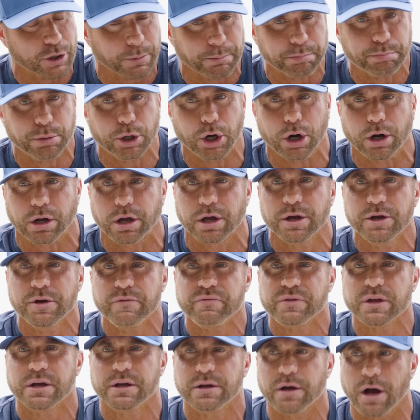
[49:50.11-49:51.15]
of your book.
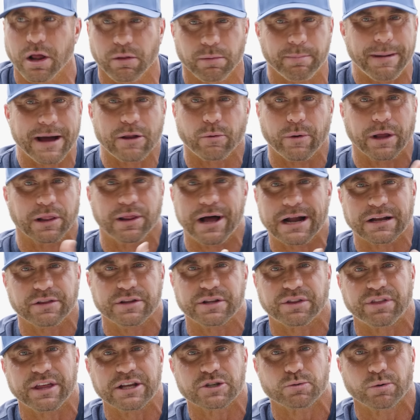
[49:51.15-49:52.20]
Uh, by the way, a lot
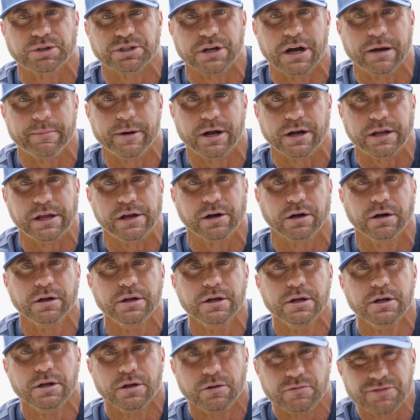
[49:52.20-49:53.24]
of the things we're talking about here
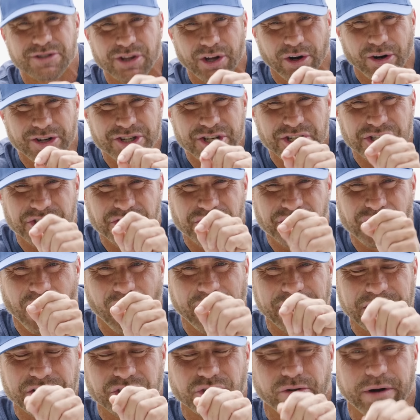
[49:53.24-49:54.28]
that are just
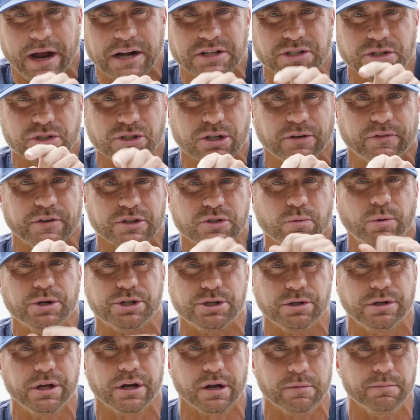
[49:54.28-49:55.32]
starting to scratch the surface of
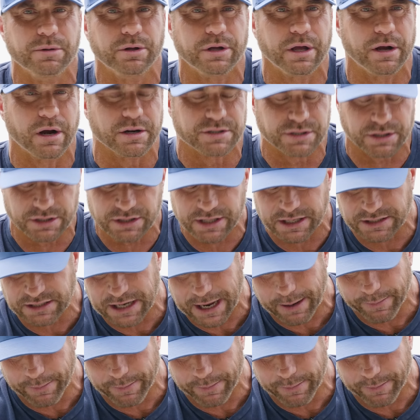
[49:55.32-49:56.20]
what you get in Millionaire Success